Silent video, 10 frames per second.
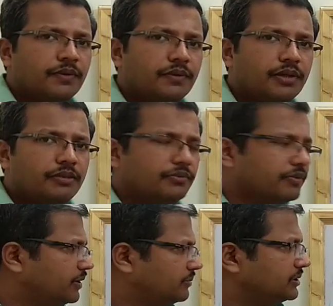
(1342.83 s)
Okay,
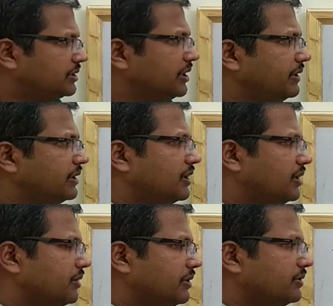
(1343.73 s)
so I am just leaving the
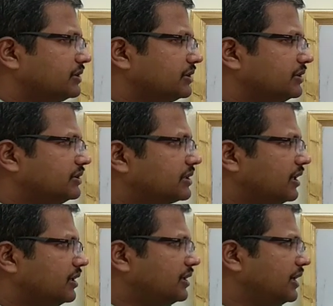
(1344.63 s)
color because this
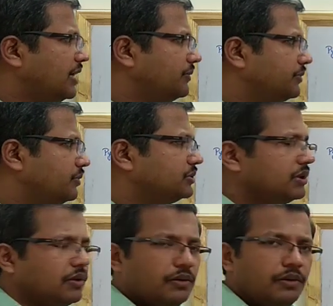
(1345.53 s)
color I have used
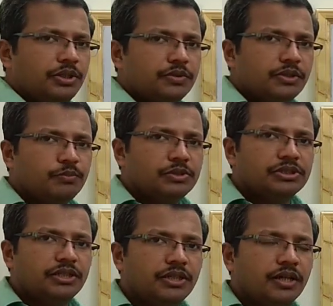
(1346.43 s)
only to
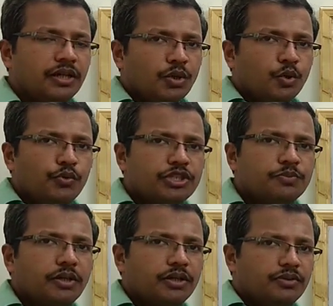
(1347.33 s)
represent
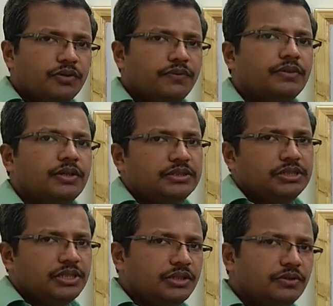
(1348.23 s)
which part of
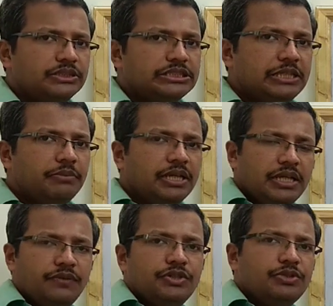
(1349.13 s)
acetyl coenzyme A
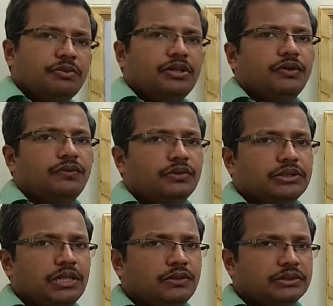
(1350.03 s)
and which part of
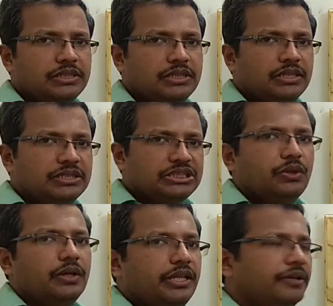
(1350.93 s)
oxaloacetate is
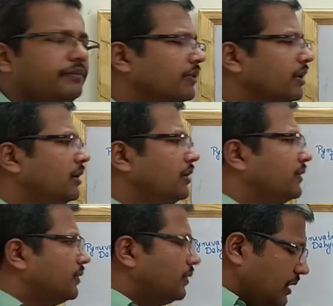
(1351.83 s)
joining.
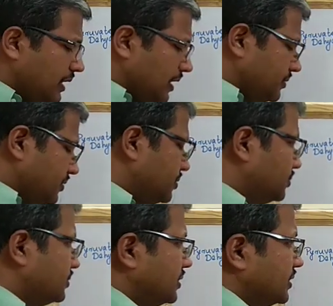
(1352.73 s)
So I am just
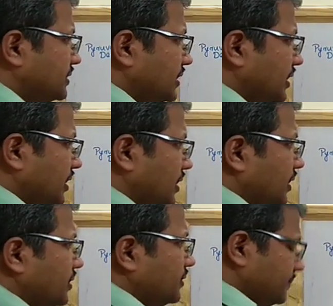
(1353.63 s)
using the single
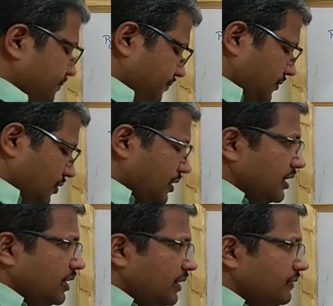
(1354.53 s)
color.
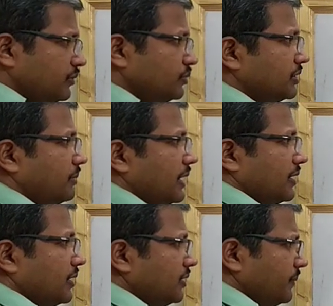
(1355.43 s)
Okay, I will use the
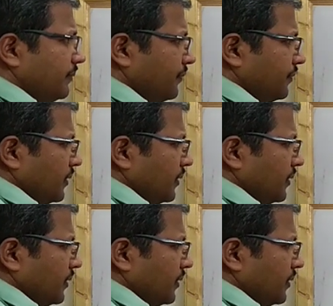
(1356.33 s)
black color.